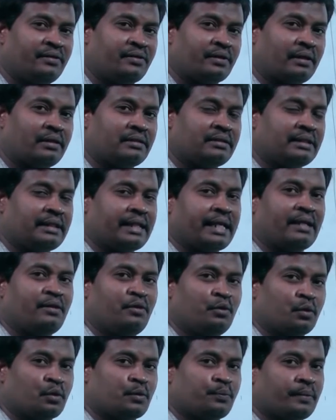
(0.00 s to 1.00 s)
channels in
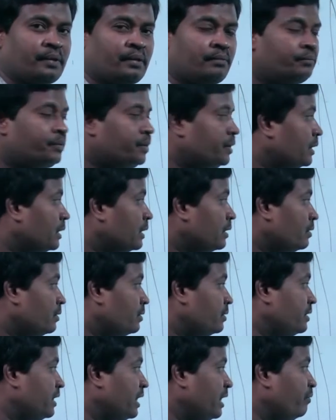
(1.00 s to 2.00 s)
angiosperms.
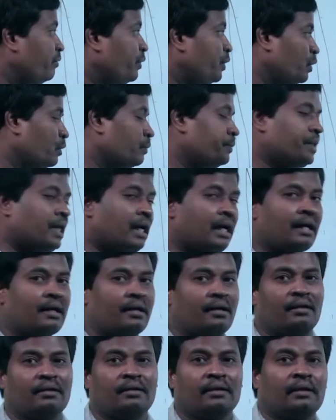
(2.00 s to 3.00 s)
Sieve tubes are